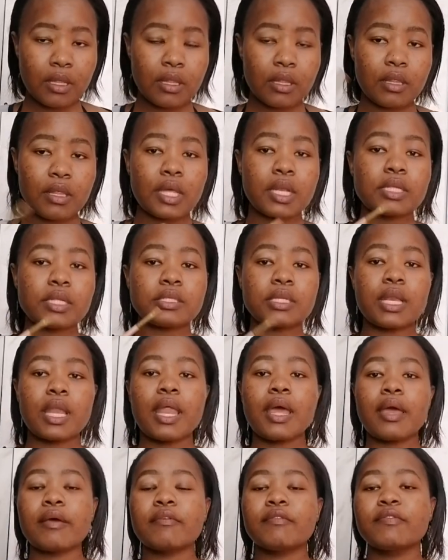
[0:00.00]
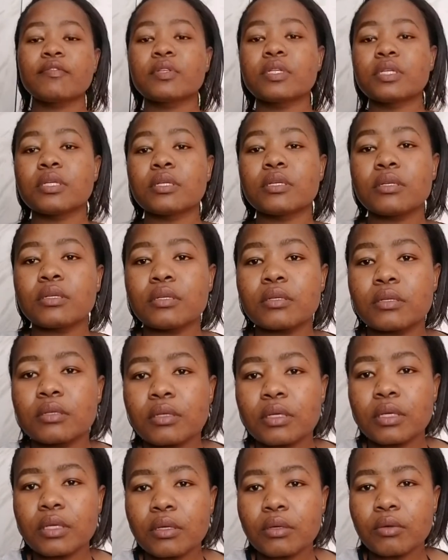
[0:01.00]
is left.
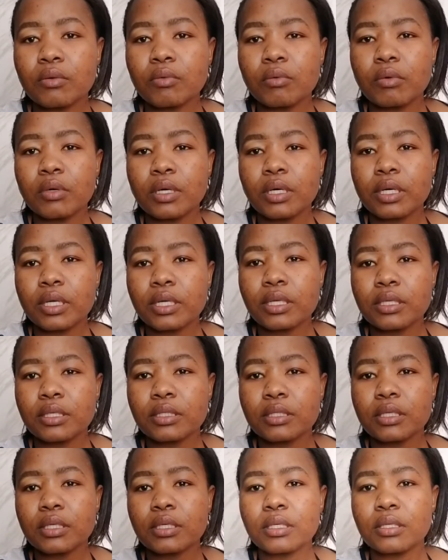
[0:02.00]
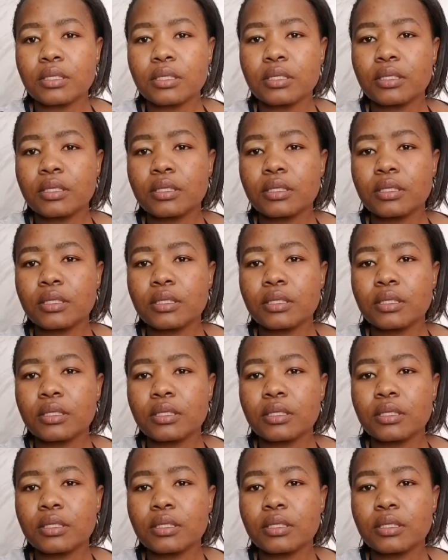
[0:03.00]
Okay, why is it?